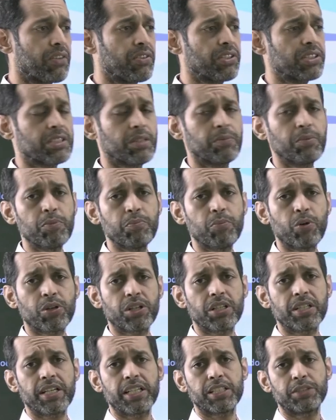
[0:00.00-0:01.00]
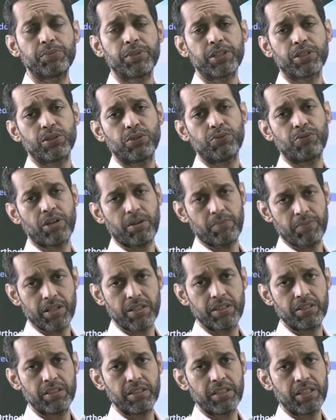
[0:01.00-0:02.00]
cover some important aspects of
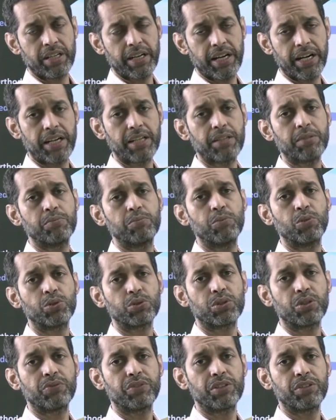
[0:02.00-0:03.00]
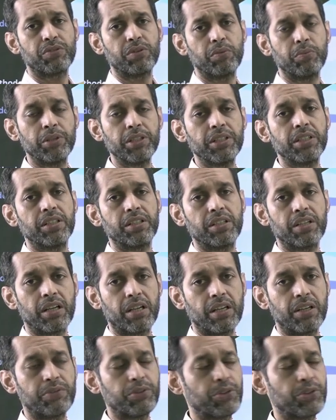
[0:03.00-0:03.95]
pharma and most of it will be done.